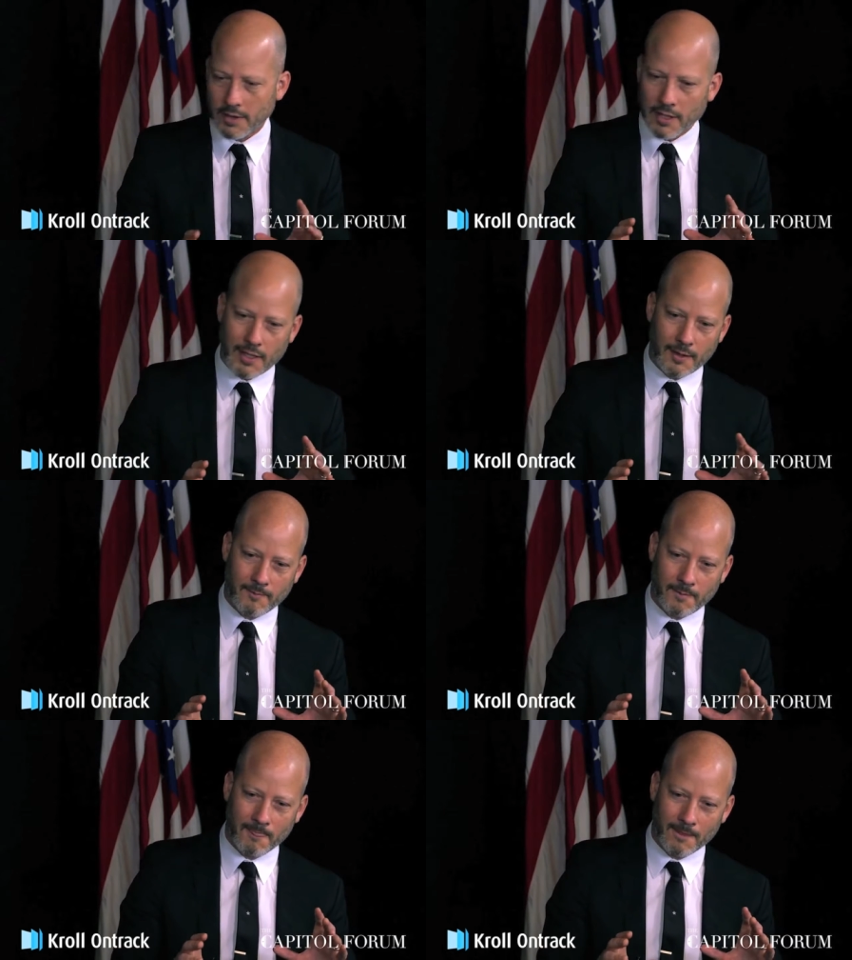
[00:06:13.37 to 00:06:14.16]

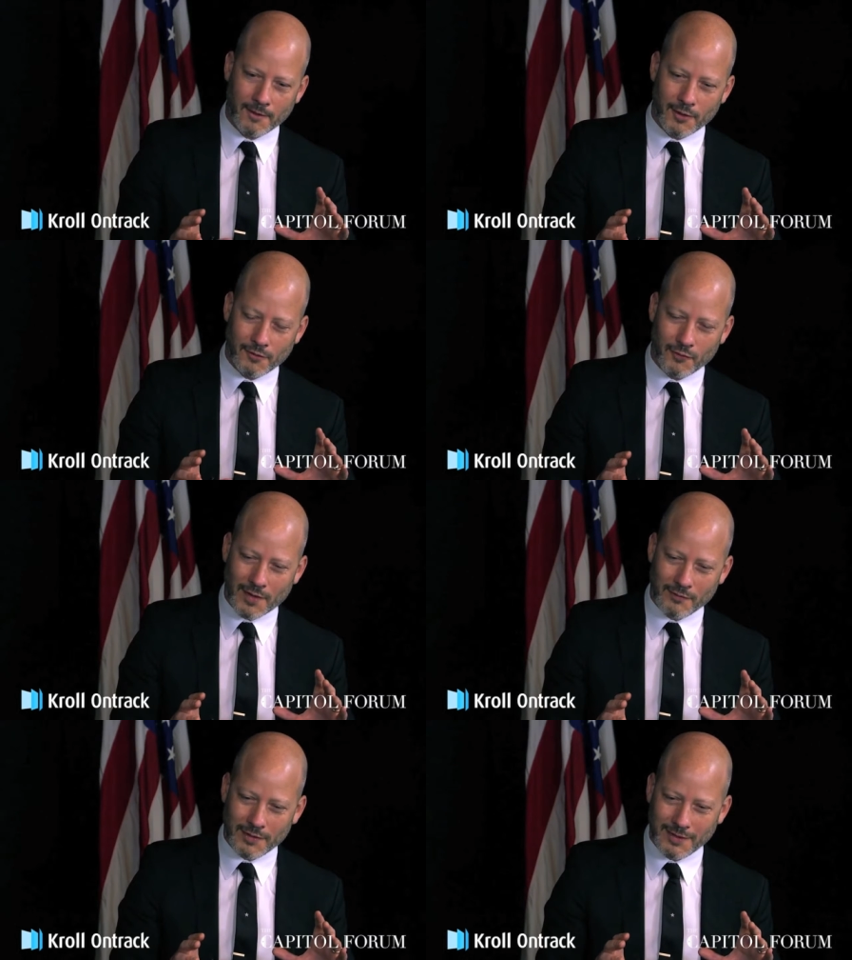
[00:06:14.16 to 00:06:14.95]
Um, you know, if you
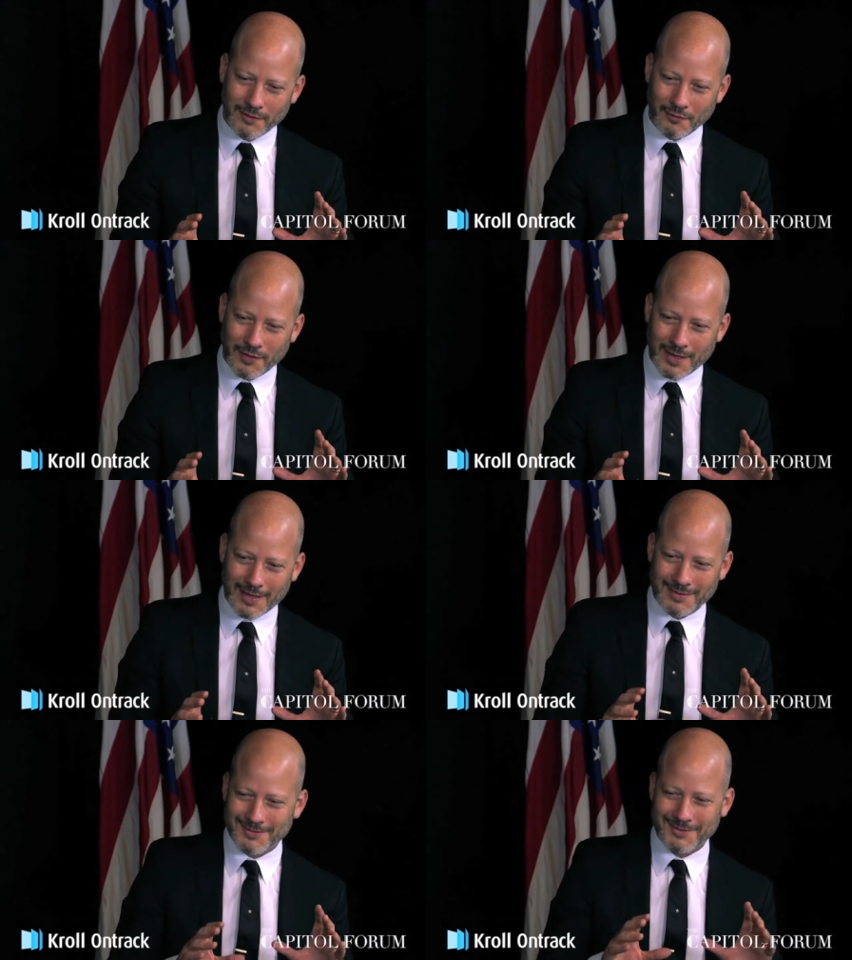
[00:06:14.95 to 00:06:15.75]
have a deal that
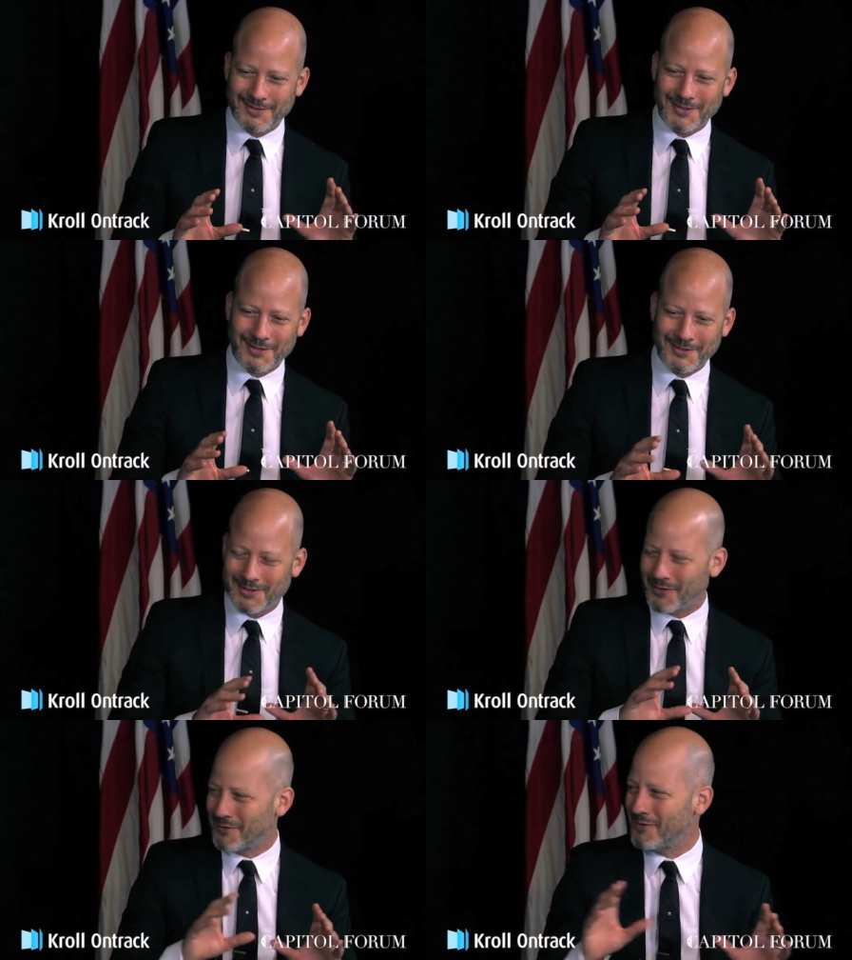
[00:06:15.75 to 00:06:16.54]
has you
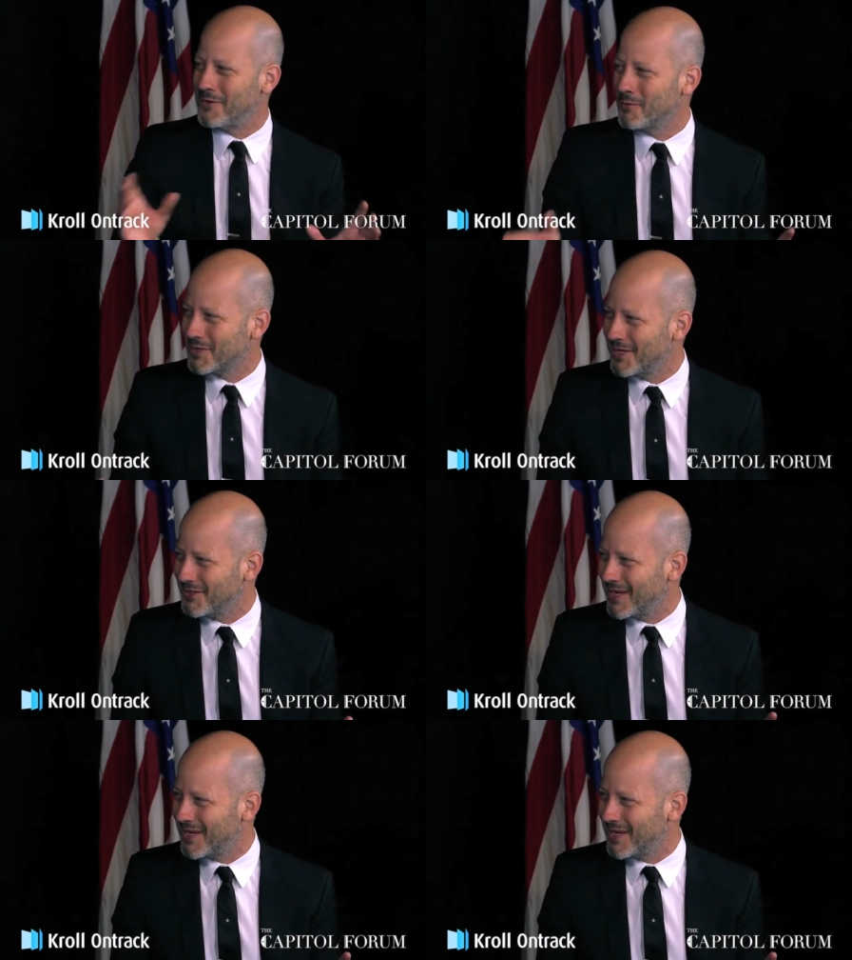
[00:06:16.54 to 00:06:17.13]
know a 50%